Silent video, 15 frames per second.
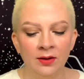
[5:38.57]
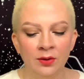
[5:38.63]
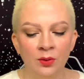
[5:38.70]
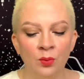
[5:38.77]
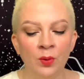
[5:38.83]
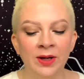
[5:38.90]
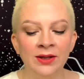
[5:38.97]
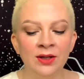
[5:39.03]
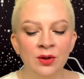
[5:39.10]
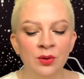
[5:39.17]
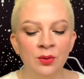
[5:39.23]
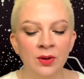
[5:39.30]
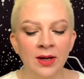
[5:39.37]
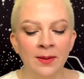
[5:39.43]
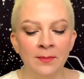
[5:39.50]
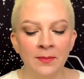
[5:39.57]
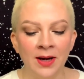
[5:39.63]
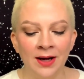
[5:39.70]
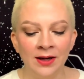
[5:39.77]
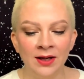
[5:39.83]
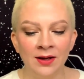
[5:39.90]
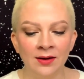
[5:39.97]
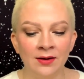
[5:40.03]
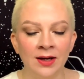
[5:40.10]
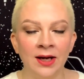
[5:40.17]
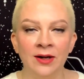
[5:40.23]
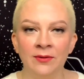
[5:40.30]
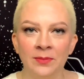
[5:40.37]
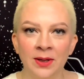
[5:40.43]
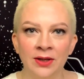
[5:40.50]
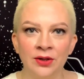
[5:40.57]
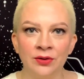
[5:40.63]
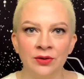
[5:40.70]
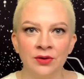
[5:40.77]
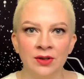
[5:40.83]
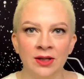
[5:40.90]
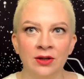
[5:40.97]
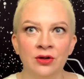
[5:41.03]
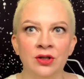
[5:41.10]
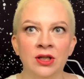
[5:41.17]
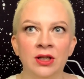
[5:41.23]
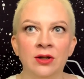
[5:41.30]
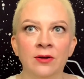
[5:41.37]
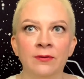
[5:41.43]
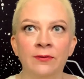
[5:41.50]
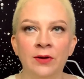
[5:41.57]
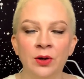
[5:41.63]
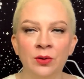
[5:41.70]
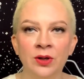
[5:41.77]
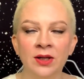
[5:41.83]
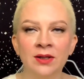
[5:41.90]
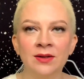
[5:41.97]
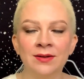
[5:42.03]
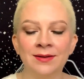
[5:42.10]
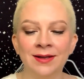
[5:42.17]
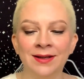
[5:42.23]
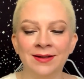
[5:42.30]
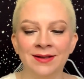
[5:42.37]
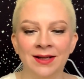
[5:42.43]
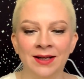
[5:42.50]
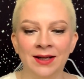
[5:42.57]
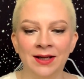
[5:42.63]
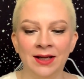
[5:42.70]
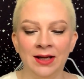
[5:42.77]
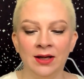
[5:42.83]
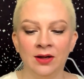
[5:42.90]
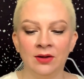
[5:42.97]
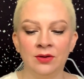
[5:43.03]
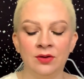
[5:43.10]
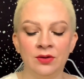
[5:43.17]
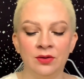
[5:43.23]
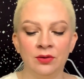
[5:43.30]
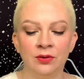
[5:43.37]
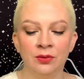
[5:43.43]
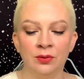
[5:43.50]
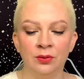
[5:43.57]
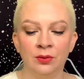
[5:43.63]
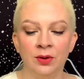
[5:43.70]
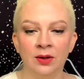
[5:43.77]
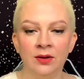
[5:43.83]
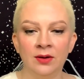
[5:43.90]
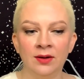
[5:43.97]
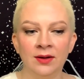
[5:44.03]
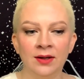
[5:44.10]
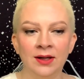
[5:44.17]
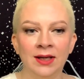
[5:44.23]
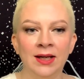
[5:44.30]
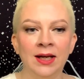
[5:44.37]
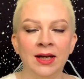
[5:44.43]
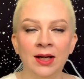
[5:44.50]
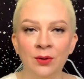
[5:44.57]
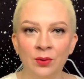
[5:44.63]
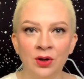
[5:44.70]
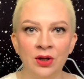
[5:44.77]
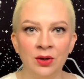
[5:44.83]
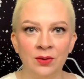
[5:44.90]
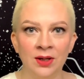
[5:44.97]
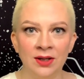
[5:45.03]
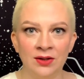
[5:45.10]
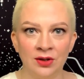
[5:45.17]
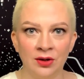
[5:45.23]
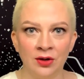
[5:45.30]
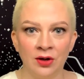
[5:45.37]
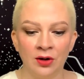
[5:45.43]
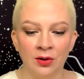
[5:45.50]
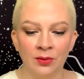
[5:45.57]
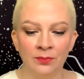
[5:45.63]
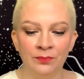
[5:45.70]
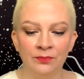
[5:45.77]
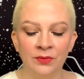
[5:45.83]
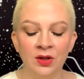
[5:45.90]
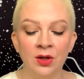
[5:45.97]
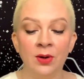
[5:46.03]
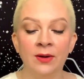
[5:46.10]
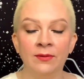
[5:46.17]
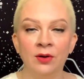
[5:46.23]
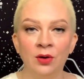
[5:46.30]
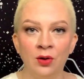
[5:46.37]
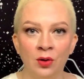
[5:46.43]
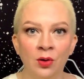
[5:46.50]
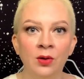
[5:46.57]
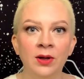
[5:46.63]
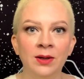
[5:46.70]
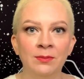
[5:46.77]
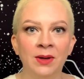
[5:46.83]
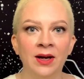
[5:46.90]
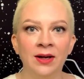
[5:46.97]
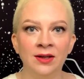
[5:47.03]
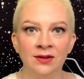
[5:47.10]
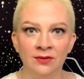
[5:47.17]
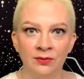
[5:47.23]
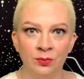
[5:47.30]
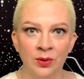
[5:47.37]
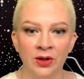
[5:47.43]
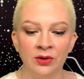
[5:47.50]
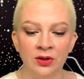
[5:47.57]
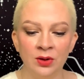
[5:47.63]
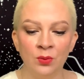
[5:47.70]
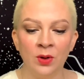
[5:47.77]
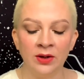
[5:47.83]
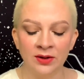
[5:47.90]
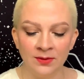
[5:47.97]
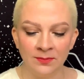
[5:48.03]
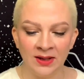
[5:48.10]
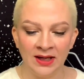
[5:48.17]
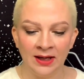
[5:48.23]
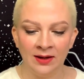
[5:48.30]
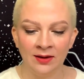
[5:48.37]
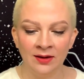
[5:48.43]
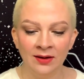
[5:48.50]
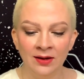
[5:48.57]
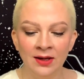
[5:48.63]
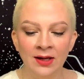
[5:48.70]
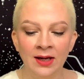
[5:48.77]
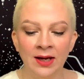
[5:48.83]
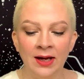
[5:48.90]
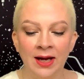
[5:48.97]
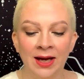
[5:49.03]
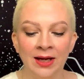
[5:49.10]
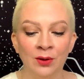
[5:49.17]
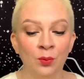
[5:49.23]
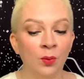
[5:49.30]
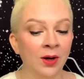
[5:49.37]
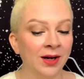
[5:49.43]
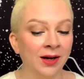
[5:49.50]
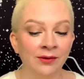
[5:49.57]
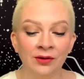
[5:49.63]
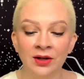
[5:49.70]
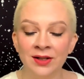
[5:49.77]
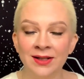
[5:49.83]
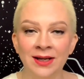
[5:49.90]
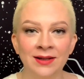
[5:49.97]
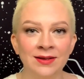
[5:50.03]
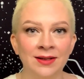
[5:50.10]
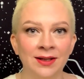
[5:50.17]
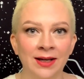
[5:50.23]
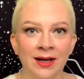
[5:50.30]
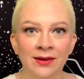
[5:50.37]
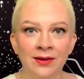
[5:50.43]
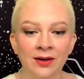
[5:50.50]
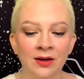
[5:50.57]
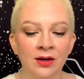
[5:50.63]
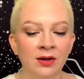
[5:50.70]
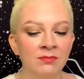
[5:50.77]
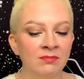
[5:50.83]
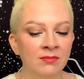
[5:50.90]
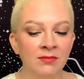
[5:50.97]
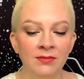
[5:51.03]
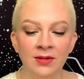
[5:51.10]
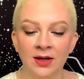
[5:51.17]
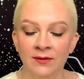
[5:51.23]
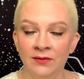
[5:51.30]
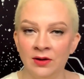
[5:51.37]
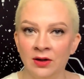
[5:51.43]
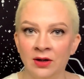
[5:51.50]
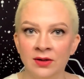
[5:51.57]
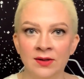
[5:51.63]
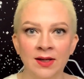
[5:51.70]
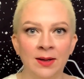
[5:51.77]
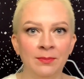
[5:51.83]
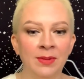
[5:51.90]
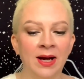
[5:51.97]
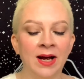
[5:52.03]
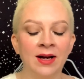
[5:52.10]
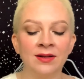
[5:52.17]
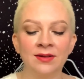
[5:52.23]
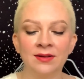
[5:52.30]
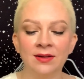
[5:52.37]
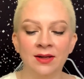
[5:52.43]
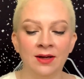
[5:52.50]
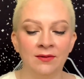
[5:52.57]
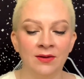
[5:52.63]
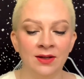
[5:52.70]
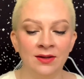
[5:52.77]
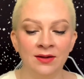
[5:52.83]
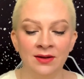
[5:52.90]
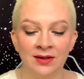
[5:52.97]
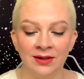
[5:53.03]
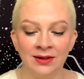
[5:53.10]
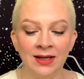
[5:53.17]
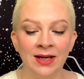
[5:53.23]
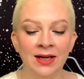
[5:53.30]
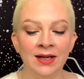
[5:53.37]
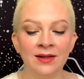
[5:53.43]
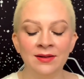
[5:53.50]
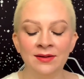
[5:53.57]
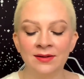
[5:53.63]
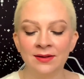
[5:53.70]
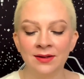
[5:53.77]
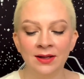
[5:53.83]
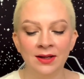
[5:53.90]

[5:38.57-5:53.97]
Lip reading: When you embody the Knight of Pentacles energy, you're focused and dedicated to getting where you need to go. You have a goal in mind of where you want to be, and whatever it takes to get there, if there are setbacks, if it delays,